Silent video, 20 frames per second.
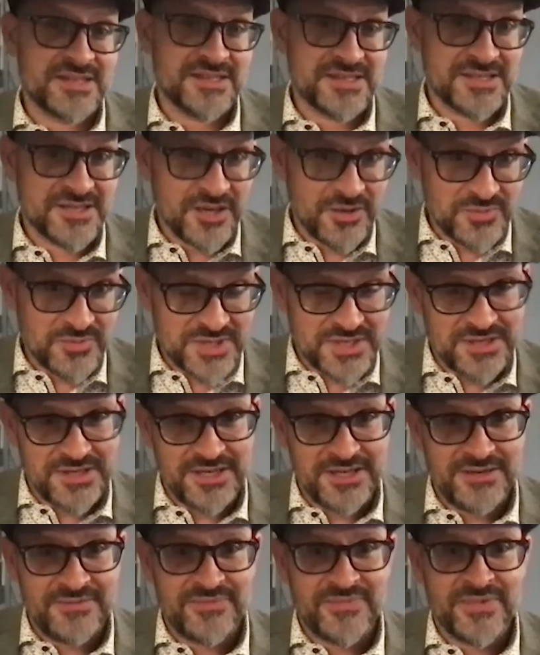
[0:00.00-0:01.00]
a
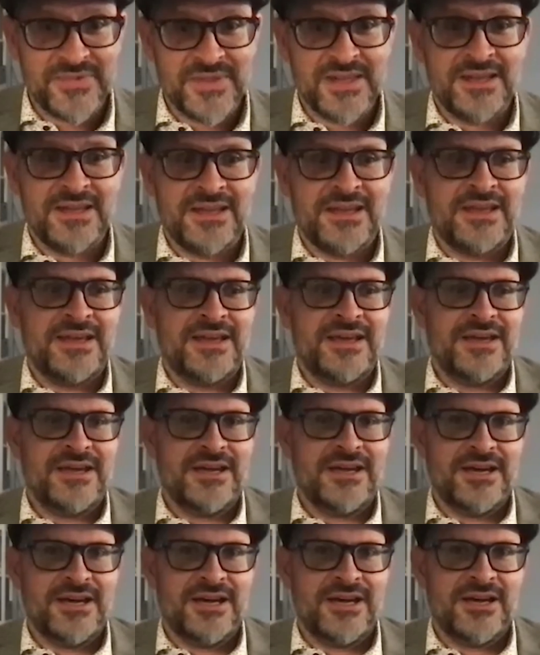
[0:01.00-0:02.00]
subsidy
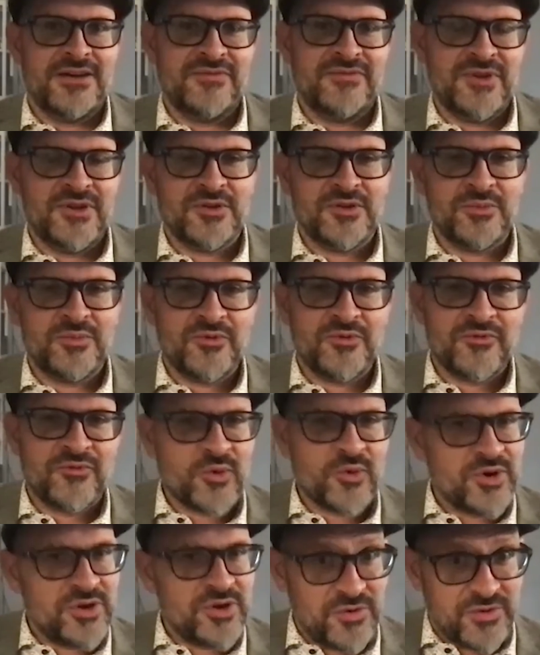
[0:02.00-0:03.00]
available
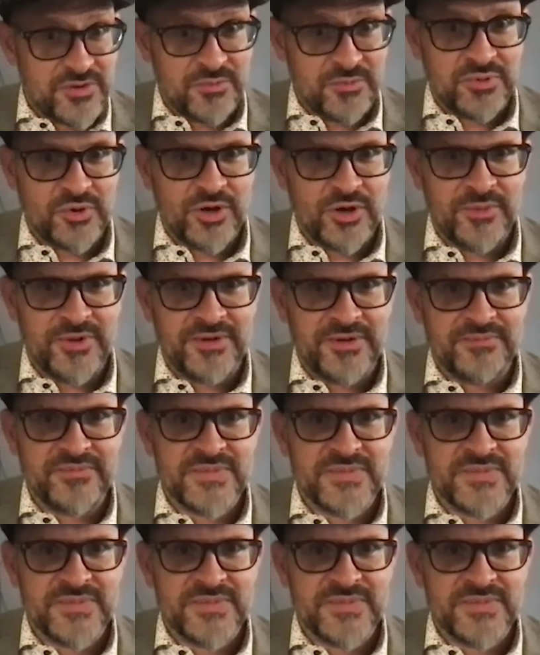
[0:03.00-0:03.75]
for employment.